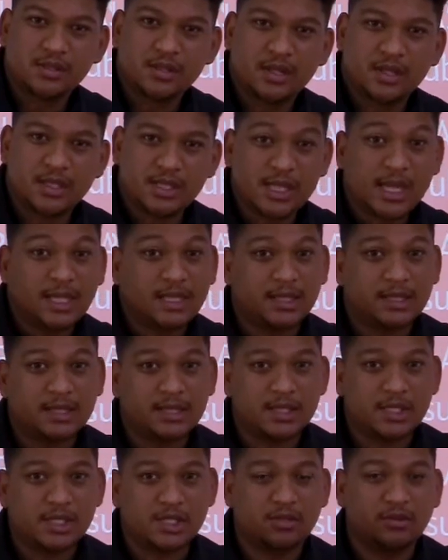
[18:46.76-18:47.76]

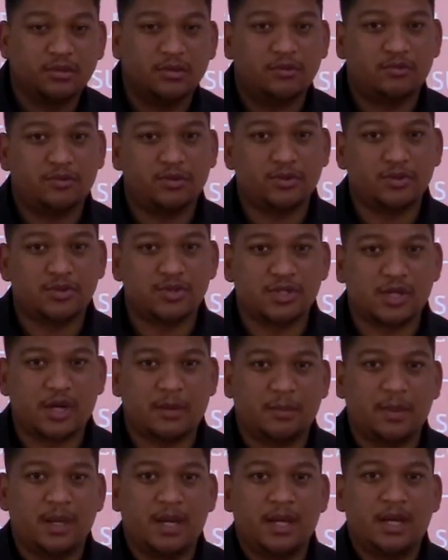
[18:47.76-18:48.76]
sentence, full
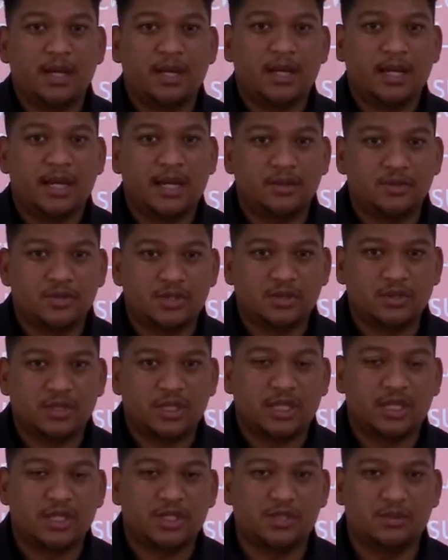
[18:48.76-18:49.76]
stop, close
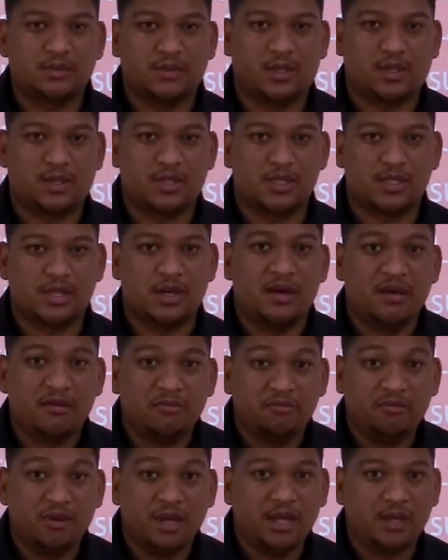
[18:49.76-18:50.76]
quotation marks.
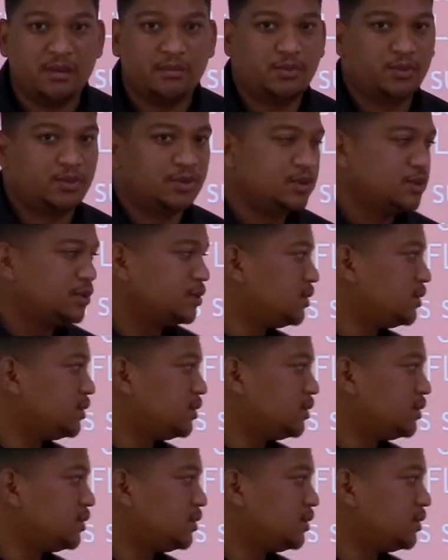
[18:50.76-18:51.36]
Very important,